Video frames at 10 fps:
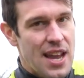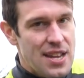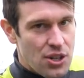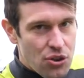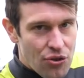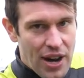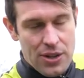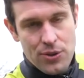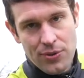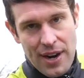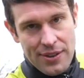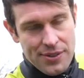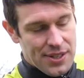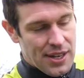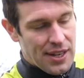is a great
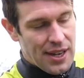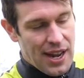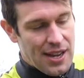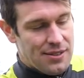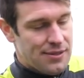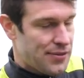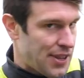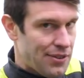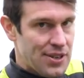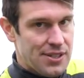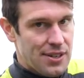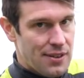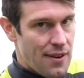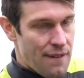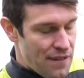all-rounder and for that
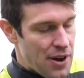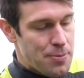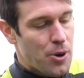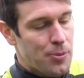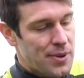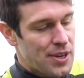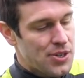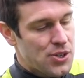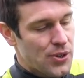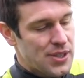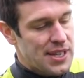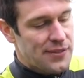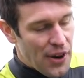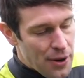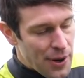reason a very popular choice.
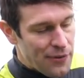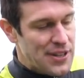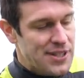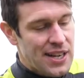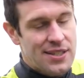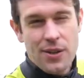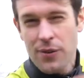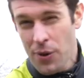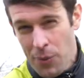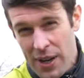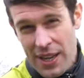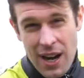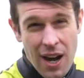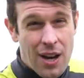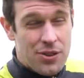It's very well ventilated so if you're working
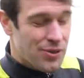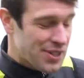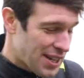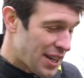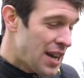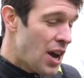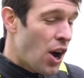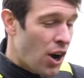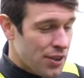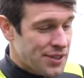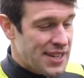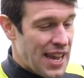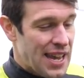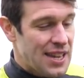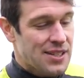hard or it's a hot day